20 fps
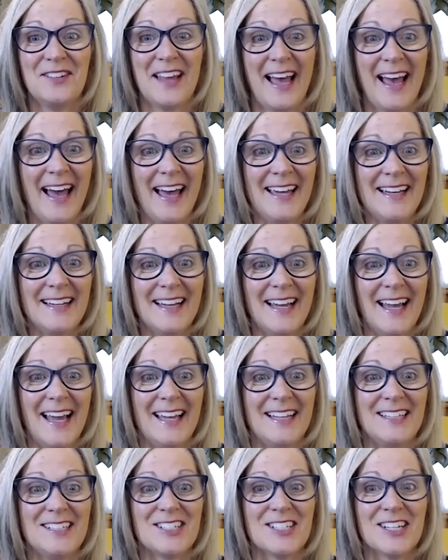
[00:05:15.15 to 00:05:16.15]
that
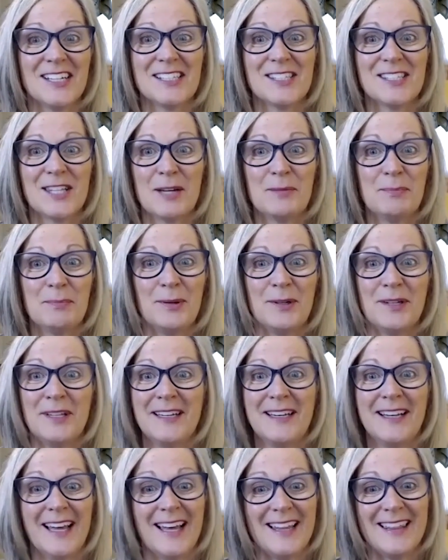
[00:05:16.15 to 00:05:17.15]
and just like
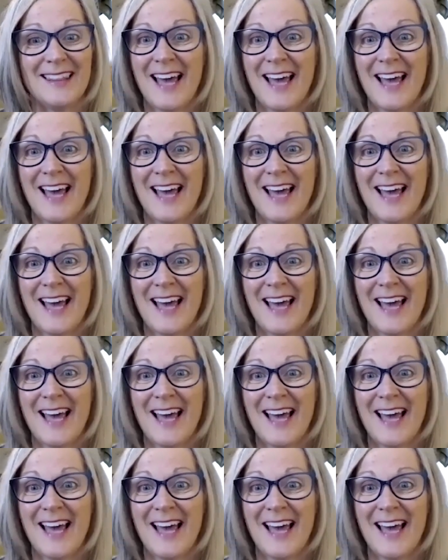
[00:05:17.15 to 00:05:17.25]
putting